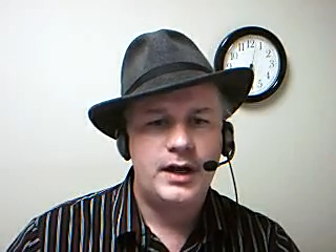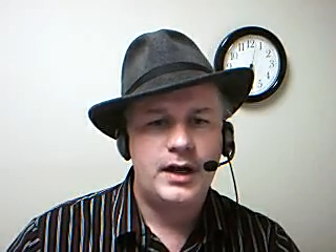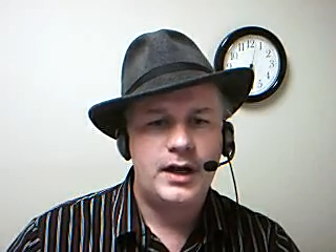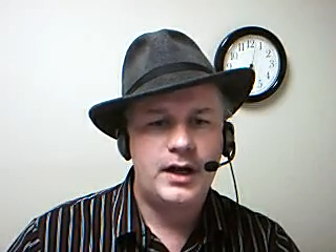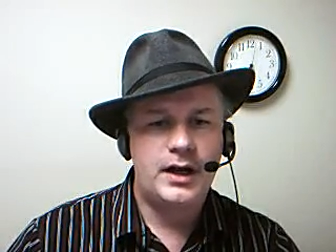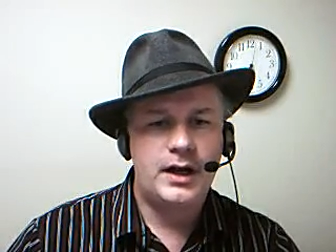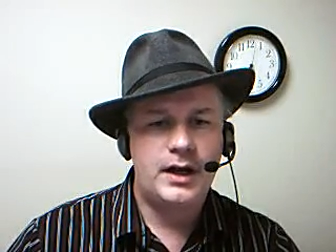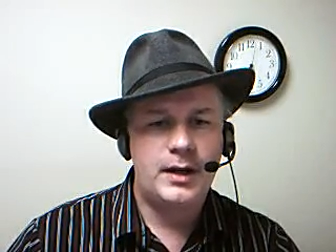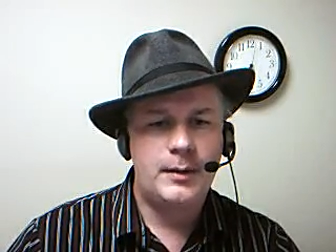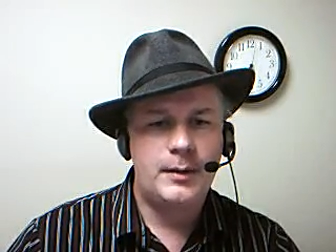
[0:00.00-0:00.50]

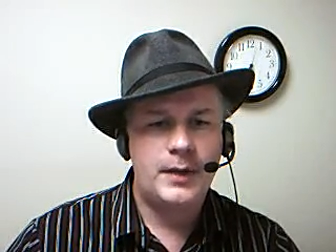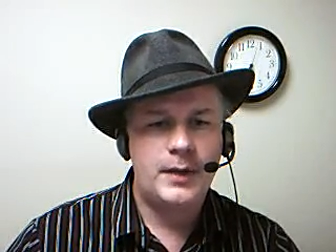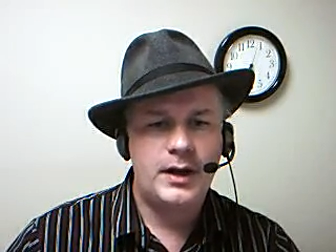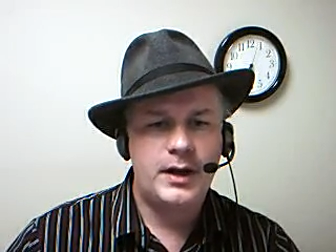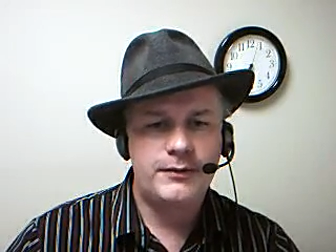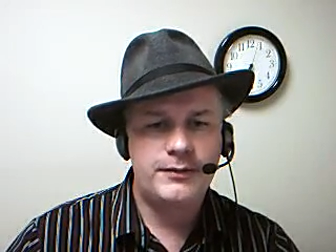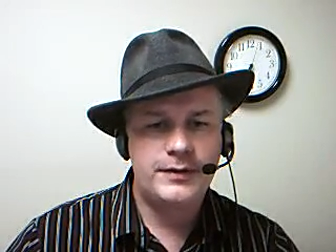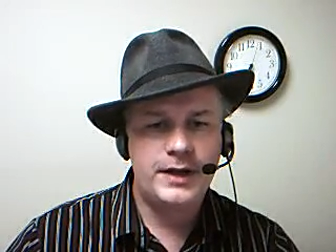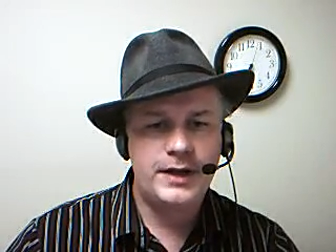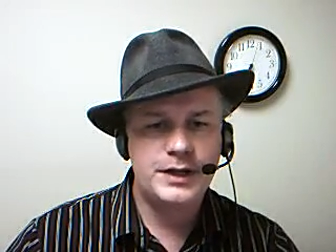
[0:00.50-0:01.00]

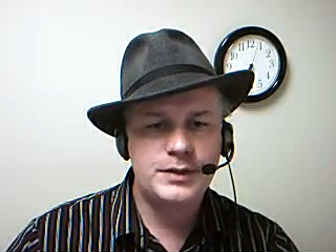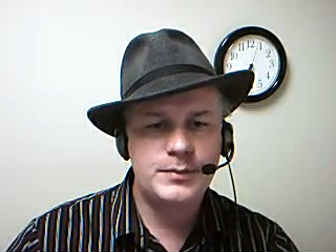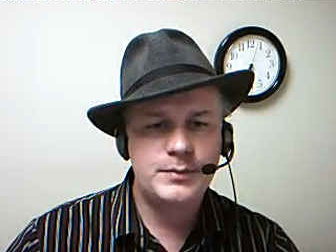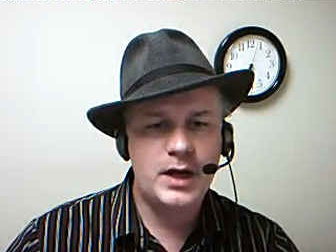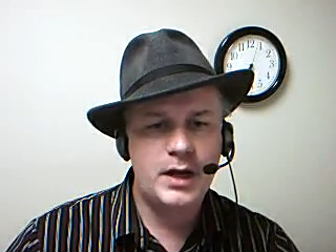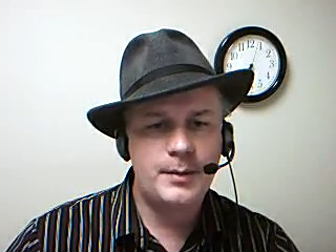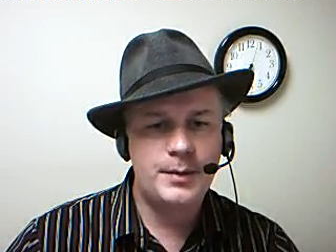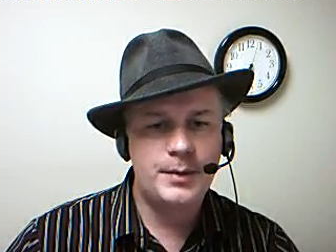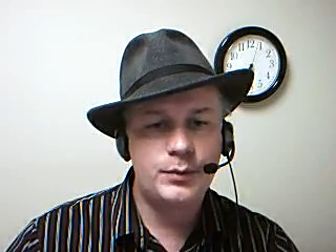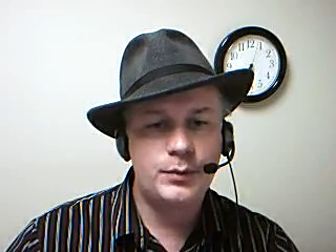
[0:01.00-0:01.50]
a flash
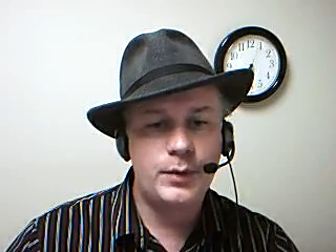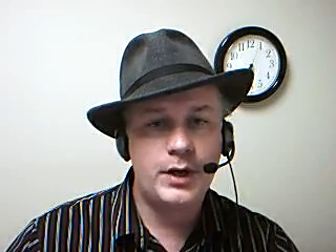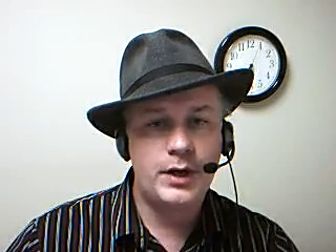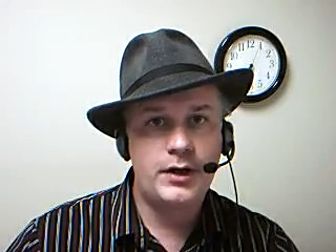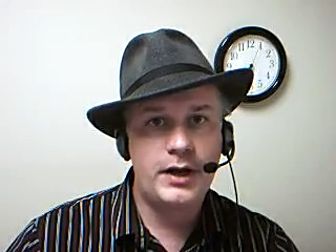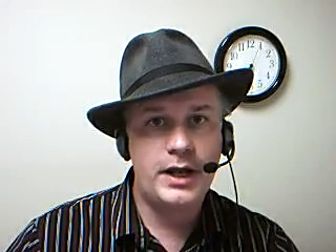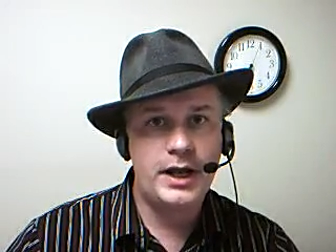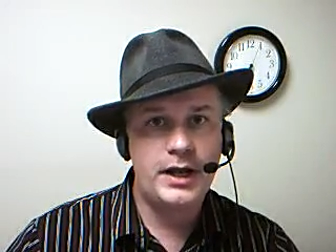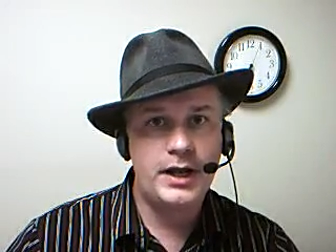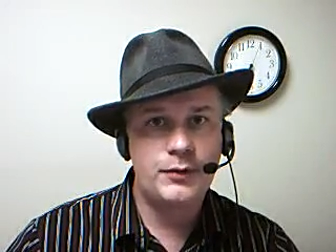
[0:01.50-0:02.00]
mob is
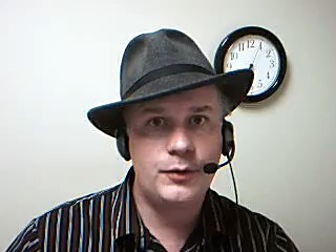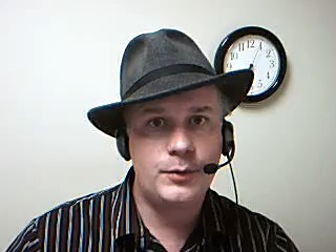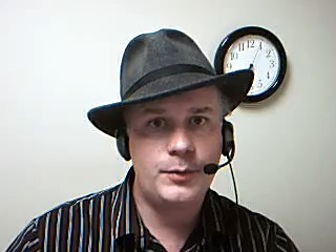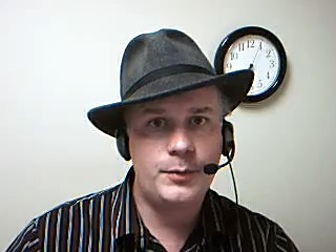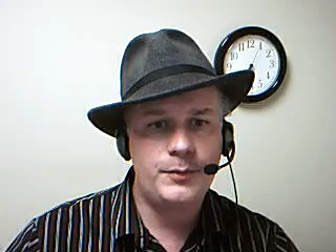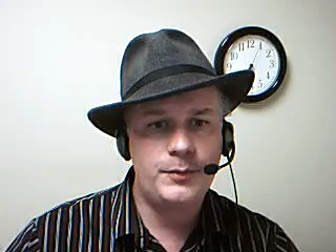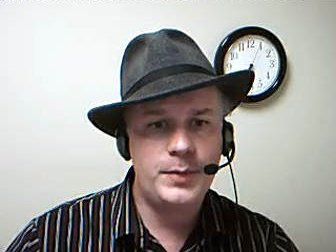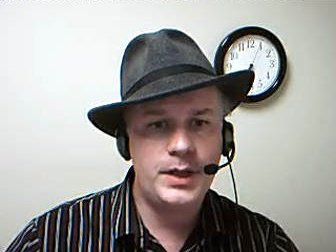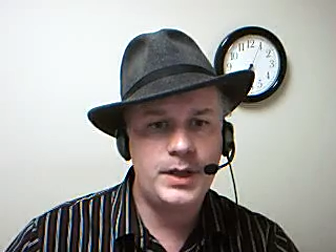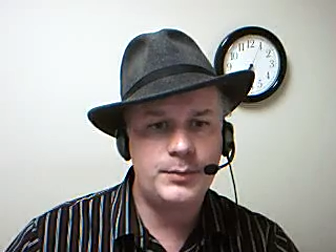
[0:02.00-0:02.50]
where a
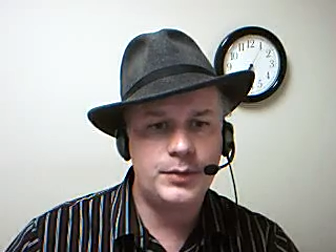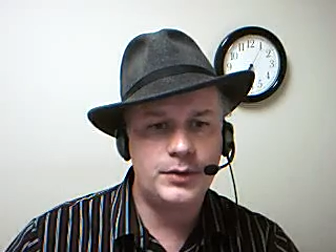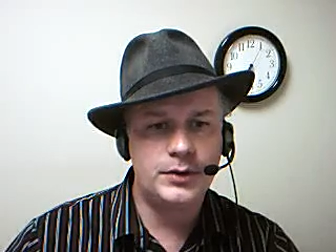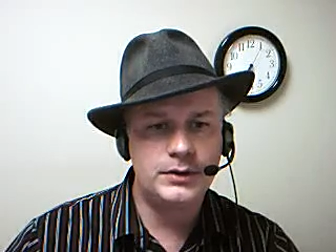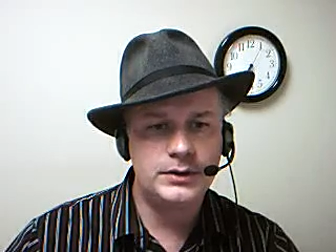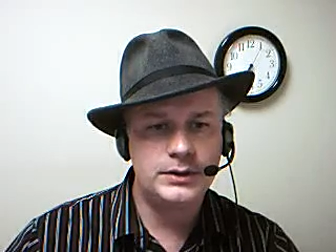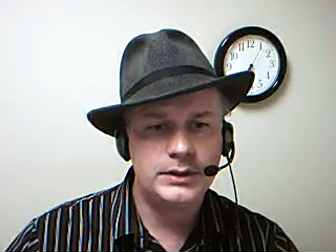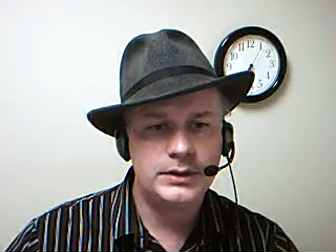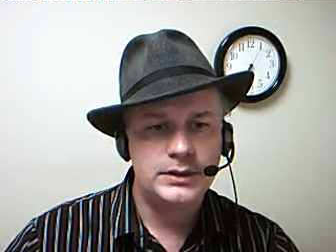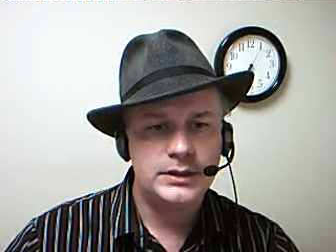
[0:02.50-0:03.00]
group of
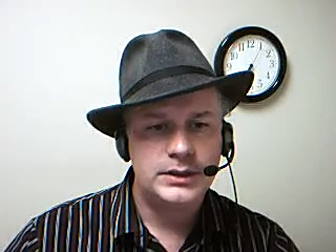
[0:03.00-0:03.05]
people